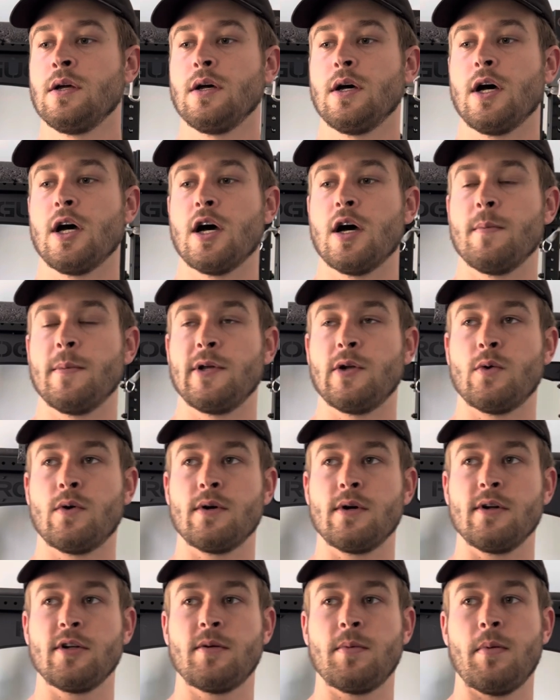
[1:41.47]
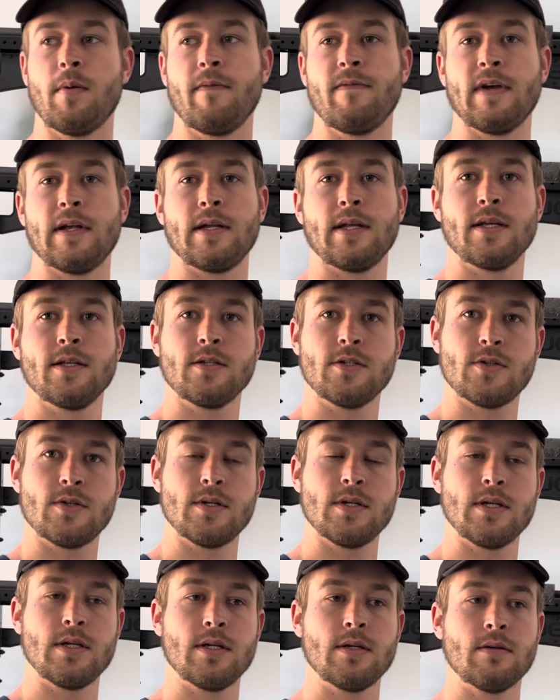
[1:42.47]
in order to prevent
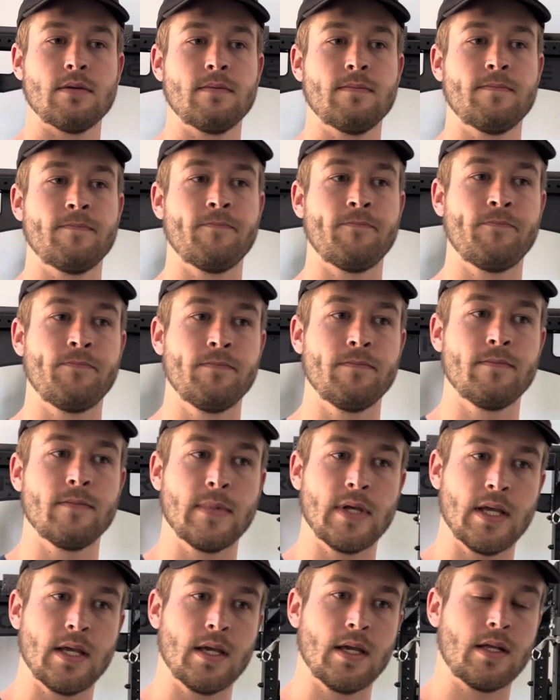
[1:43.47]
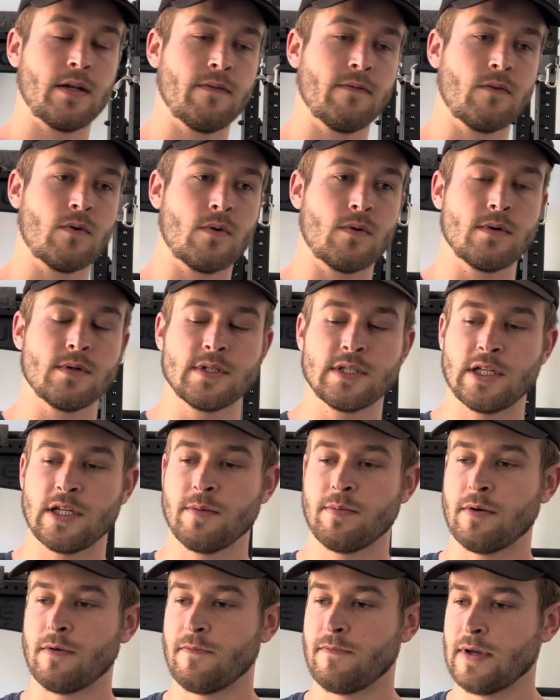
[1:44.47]
injury and, of course, to
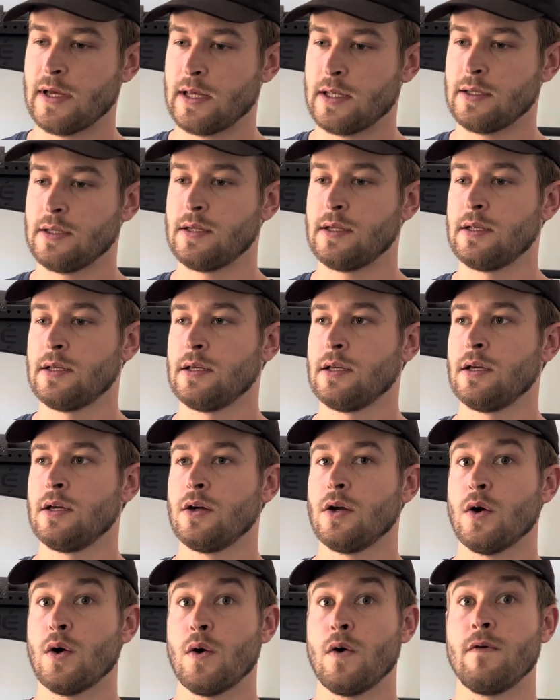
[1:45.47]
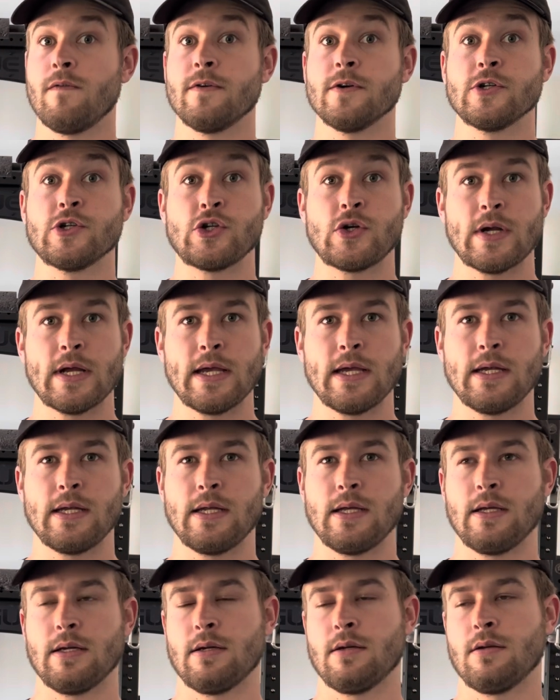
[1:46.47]
prevent overtraining.